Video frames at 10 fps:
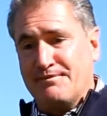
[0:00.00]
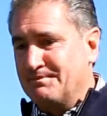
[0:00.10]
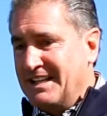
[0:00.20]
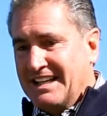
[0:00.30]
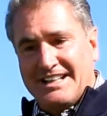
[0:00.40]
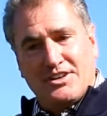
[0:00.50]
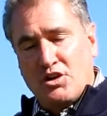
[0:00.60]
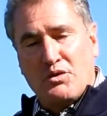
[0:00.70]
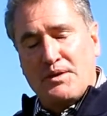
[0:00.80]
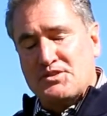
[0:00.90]
I don't know
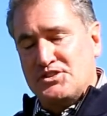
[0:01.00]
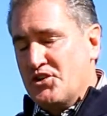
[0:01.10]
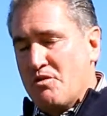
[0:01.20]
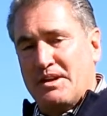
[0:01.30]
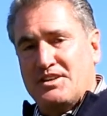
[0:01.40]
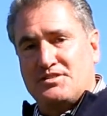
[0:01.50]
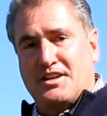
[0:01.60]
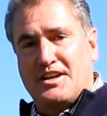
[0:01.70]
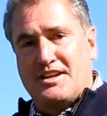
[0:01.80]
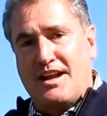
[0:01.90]
what he was doing, but he just
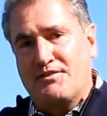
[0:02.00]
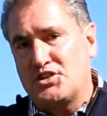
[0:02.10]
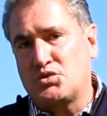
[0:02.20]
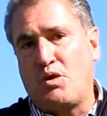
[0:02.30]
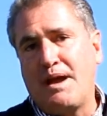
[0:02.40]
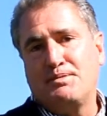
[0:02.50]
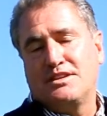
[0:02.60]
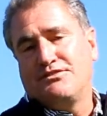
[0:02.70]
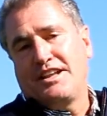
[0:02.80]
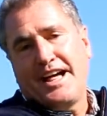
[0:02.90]
took a kind of a swipe at
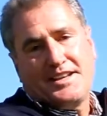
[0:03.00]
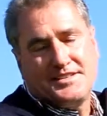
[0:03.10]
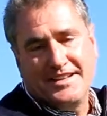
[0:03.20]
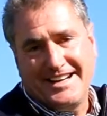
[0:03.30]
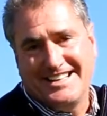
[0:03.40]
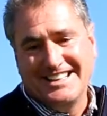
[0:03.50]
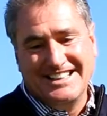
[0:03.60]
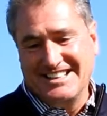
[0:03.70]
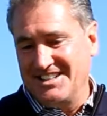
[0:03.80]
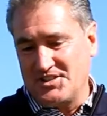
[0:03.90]
the flag stick,
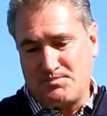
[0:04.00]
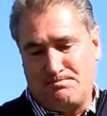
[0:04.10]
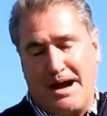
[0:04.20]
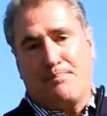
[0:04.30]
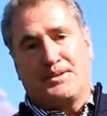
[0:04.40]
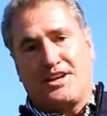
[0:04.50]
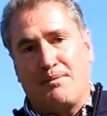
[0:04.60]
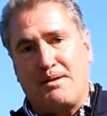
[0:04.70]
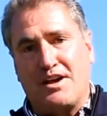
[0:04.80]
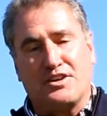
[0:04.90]
just popped the cup
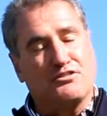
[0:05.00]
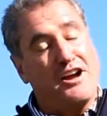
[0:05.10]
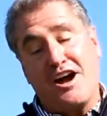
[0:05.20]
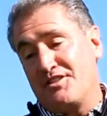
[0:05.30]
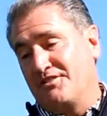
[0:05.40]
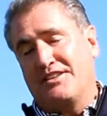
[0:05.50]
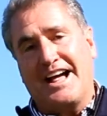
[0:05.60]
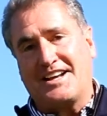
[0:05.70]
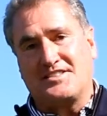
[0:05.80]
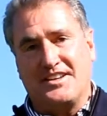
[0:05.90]
out of the ground, the
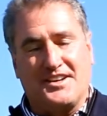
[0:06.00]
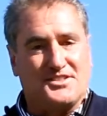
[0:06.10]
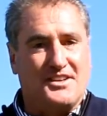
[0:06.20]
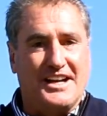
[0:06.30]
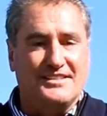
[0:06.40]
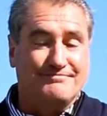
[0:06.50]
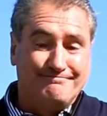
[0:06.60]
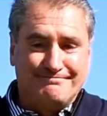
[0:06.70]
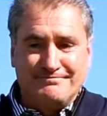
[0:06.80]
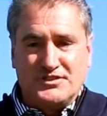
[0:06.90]
flag stick. So I had
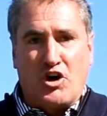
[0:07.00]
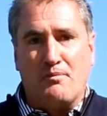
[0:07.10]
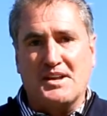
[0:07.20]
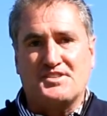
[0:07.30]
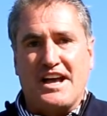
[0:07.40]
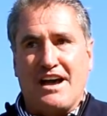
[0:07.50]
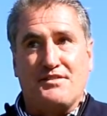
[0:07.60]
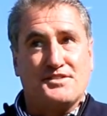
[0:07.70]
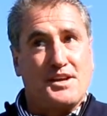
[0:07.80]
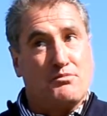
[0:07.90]
to call my staff and
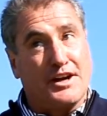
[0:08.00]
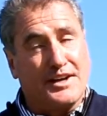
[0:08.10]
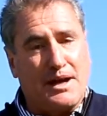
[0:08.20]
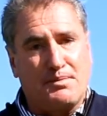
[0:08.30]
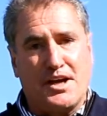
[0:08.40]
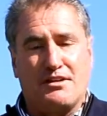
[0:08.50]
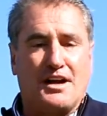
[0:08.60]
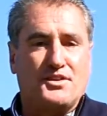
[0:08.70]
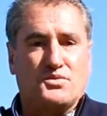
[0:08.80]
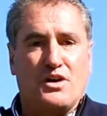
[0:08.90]
say, bring a cup cutter out
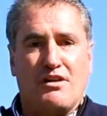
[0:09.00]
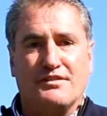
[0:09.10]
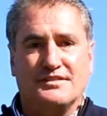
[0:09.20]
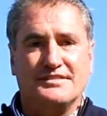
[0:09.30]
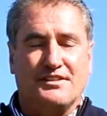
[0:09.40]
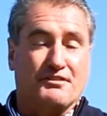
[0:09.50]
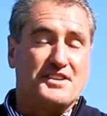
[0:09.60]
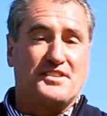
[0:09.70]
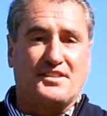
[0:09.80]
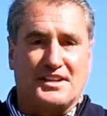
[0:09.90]
to 12 and
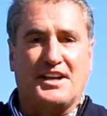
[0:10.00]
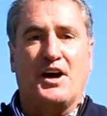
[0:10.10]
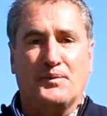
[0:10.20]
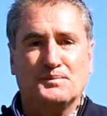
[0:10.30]
reset the cup.